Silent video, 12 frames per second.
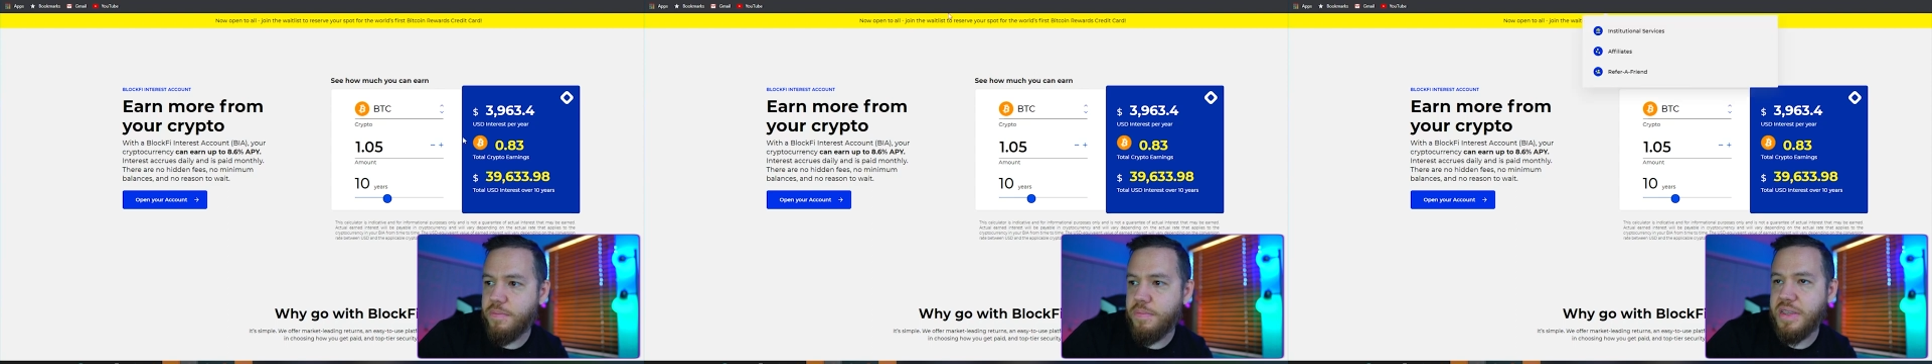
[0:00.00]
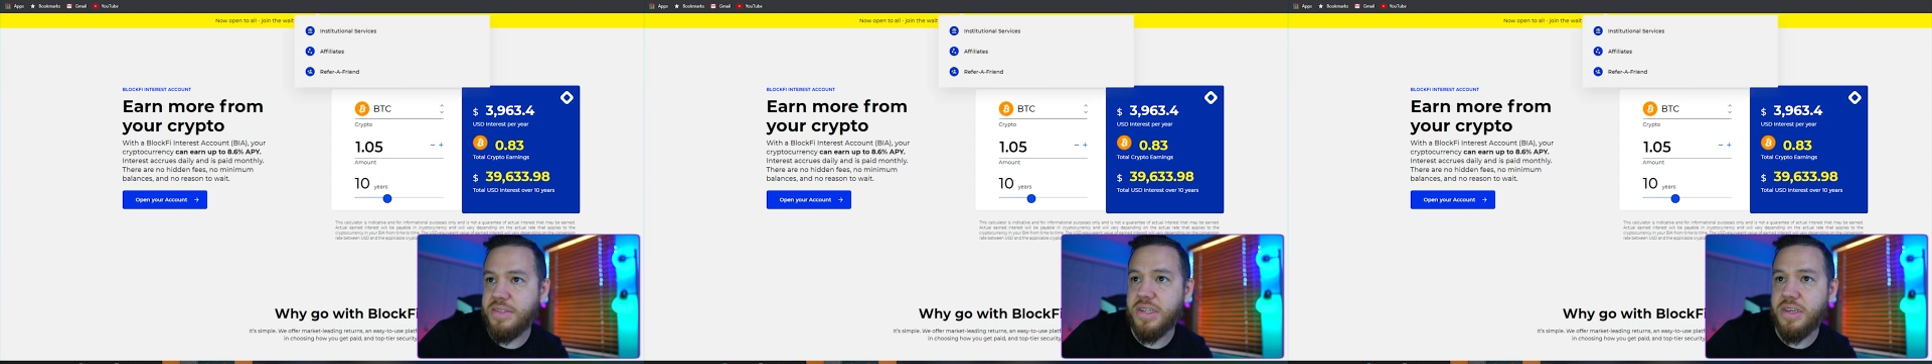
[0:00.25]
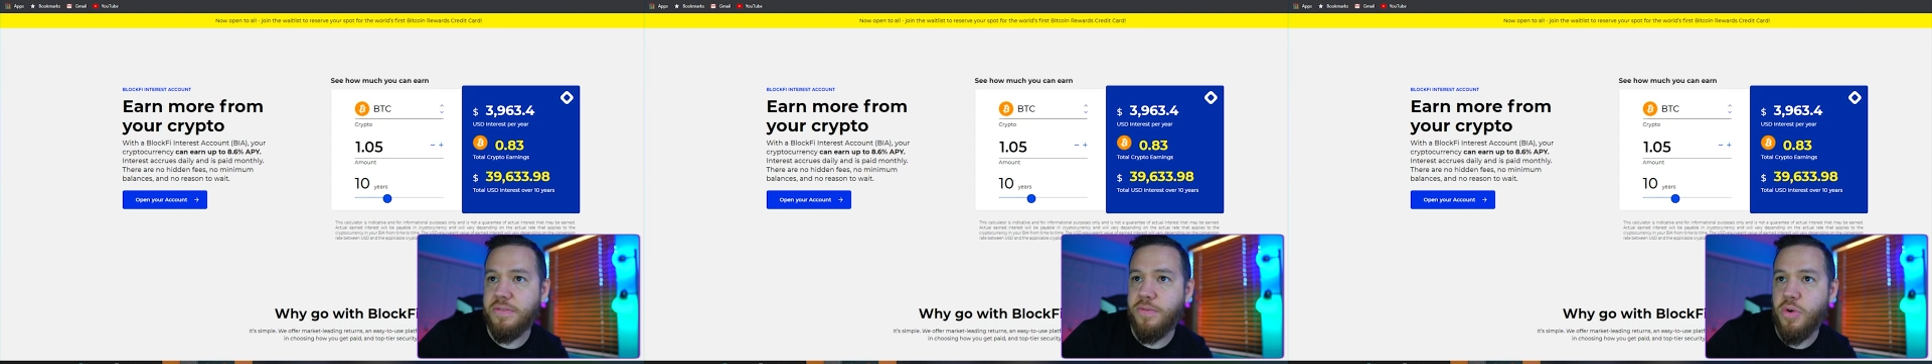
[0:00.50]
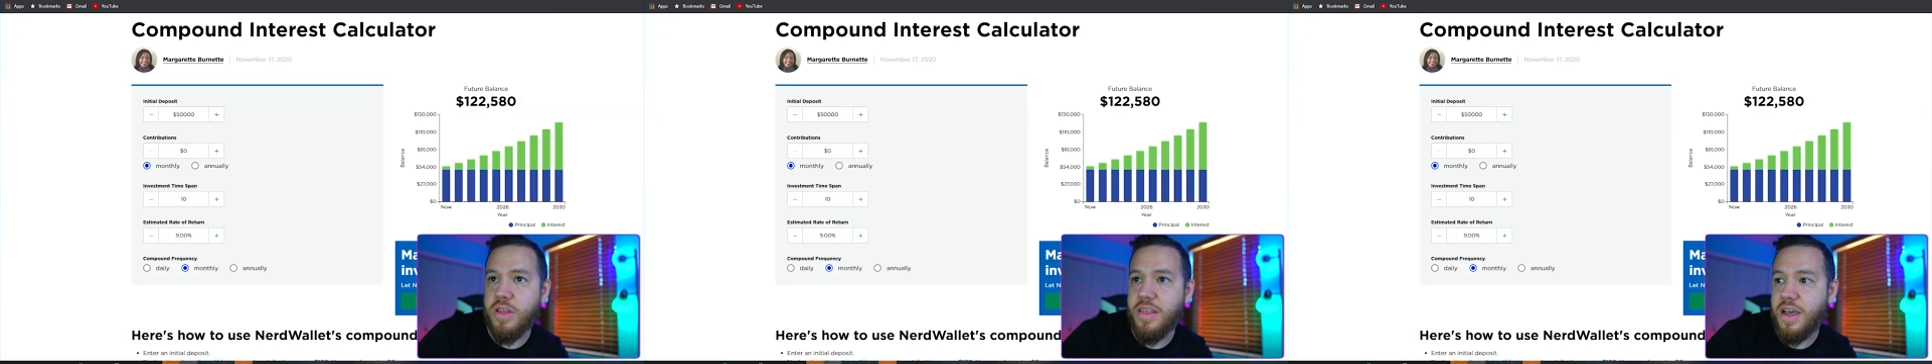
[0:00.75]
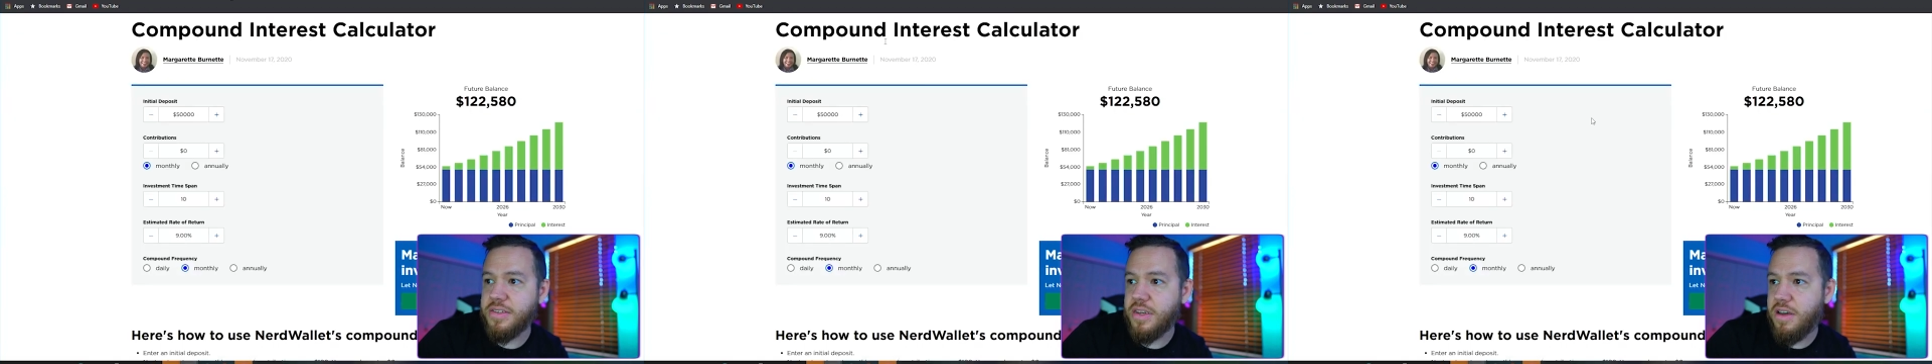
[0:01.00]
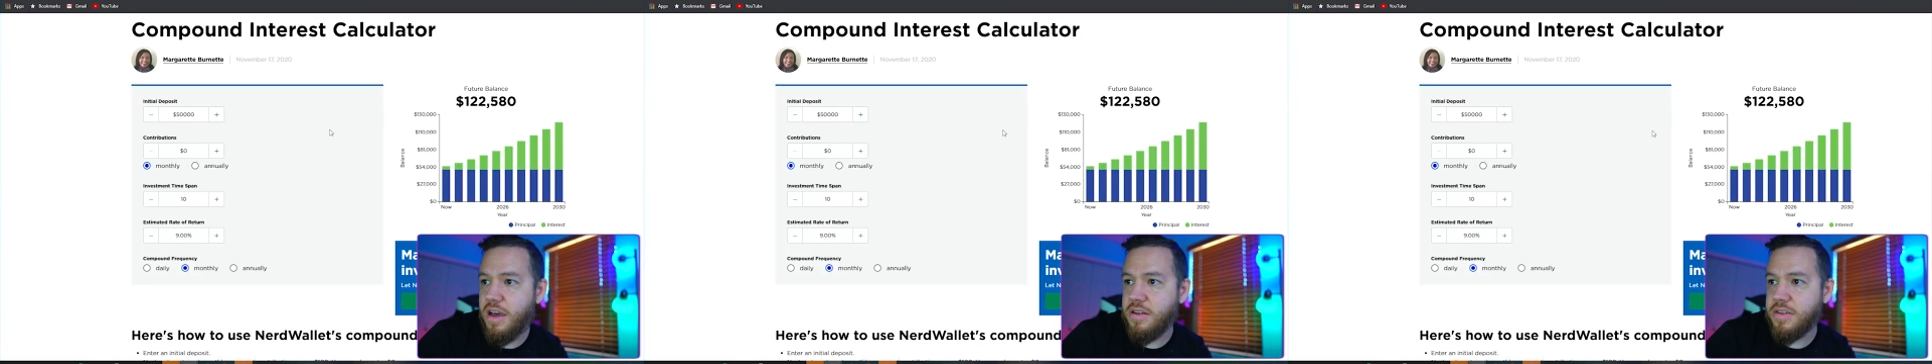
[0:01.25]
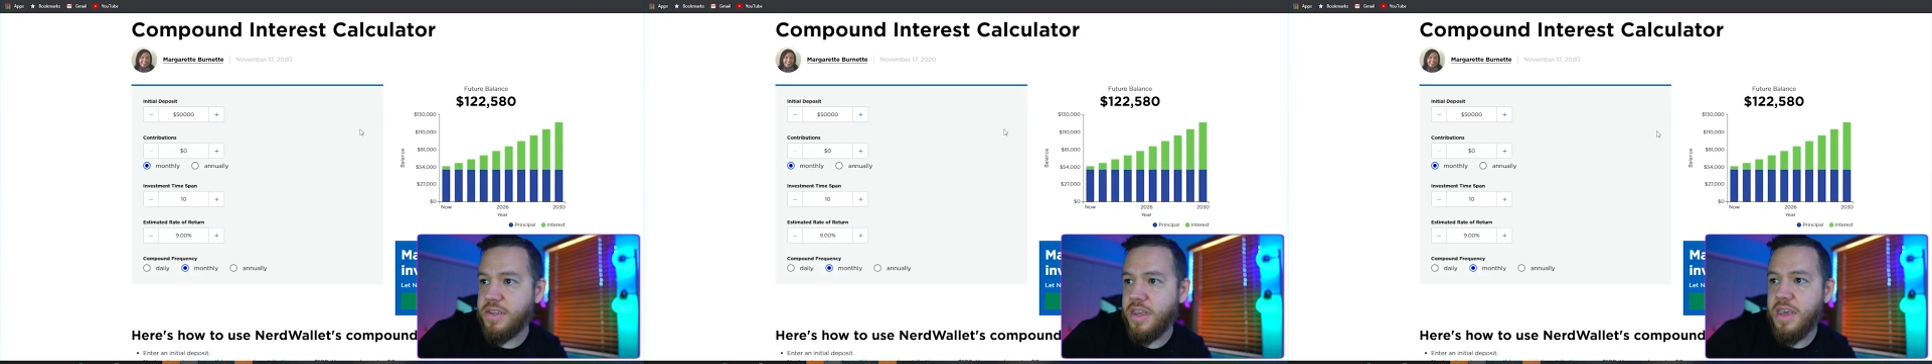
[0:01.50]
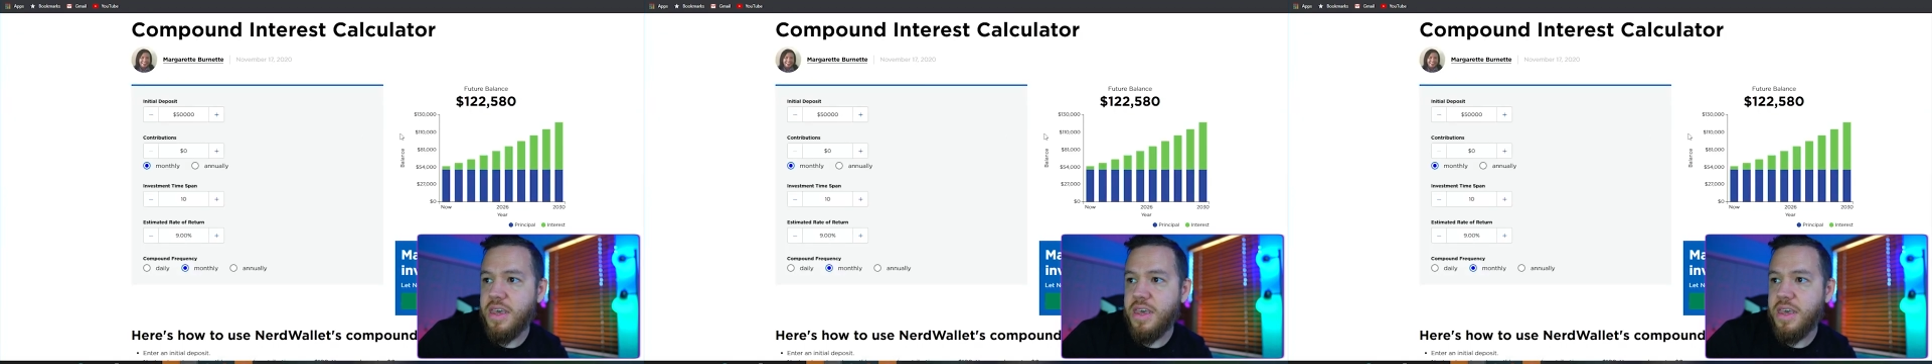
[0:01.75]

basically $40,000.